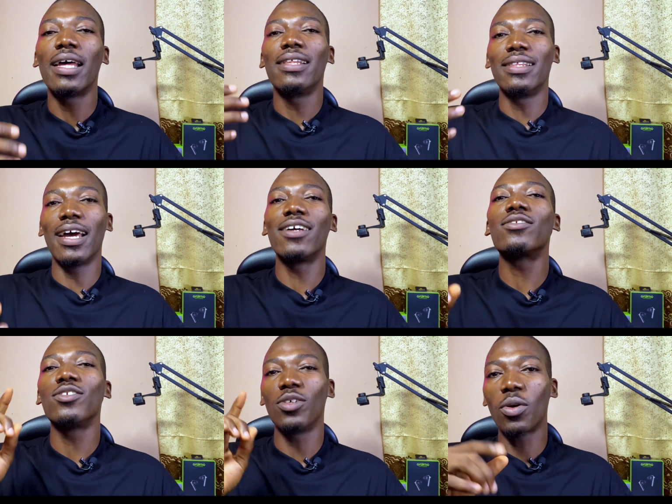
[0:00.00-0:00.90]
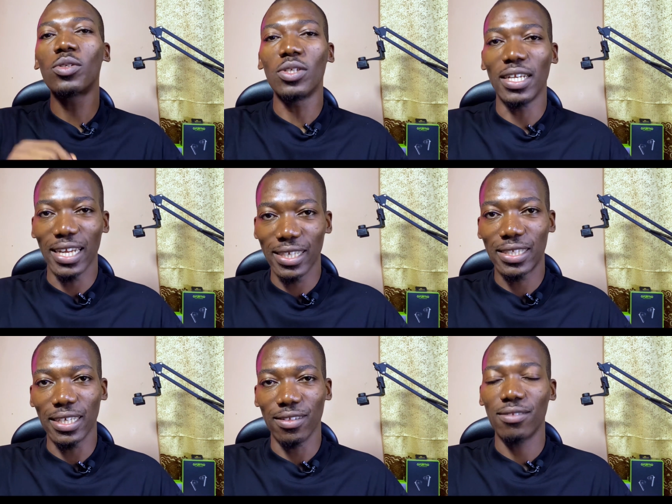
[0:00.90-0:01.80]
then you go to the next
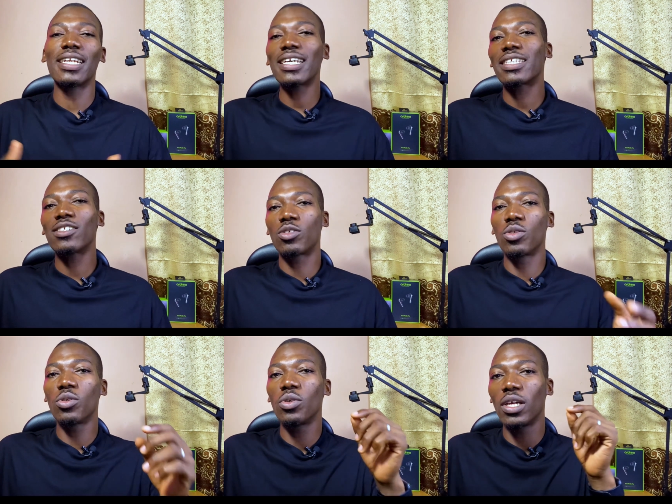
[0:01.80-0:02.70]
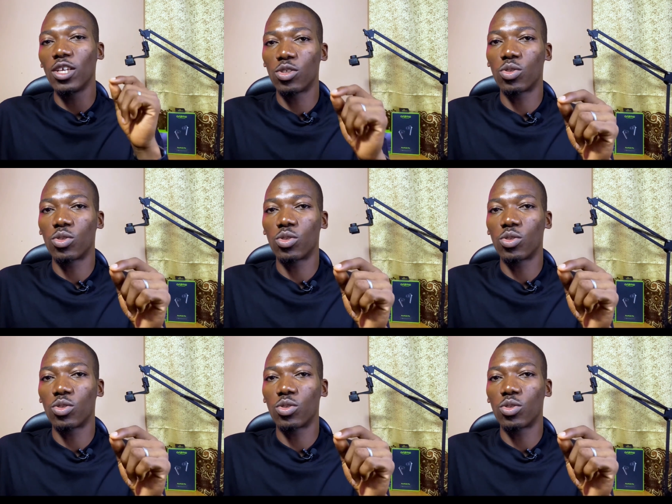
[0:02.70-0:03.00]
thing. The next thing to do is